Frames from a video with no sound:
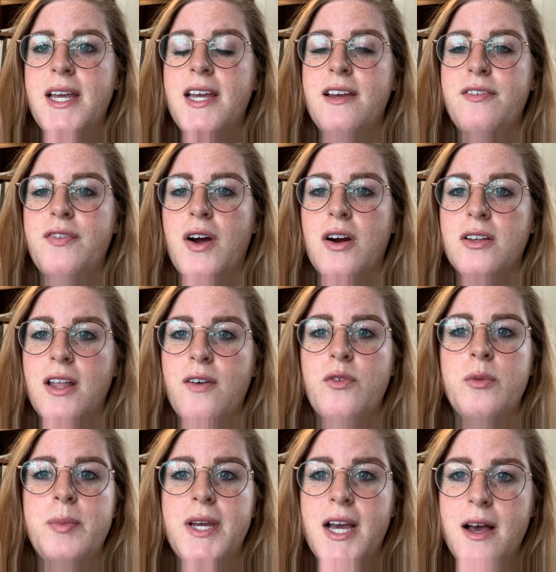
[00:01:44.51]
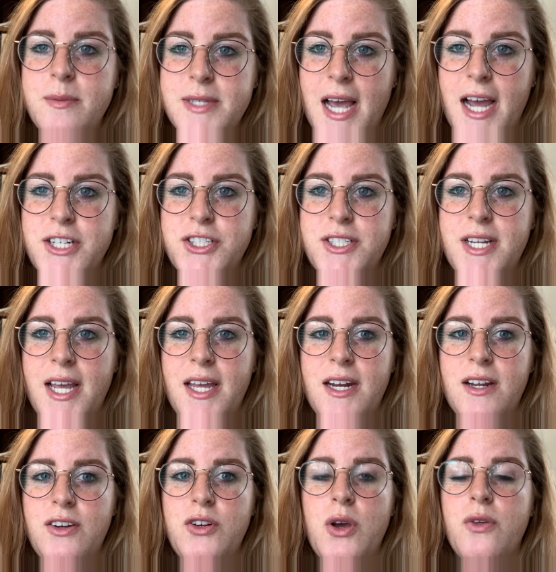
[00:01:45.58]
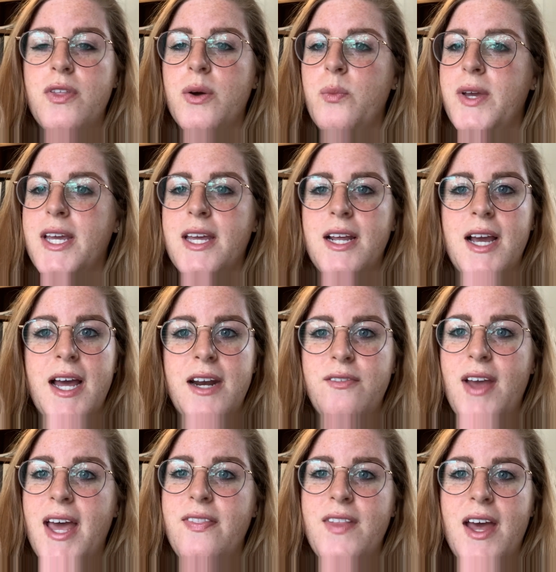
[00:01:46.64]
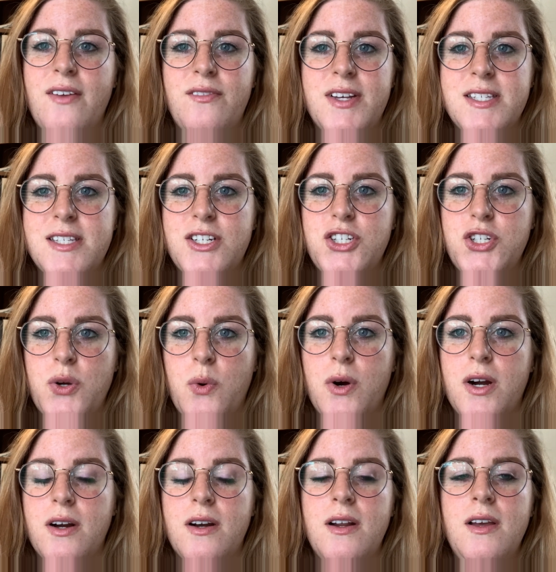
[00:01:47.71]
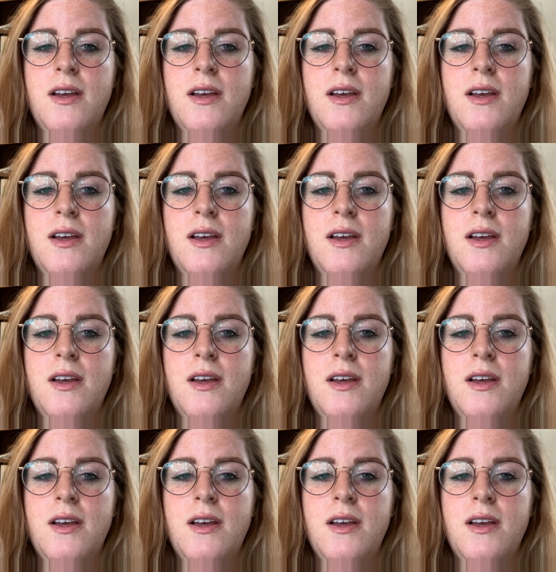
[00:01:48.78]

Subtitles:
if our loved one becomes agitated, know that we can kind of end that visit short.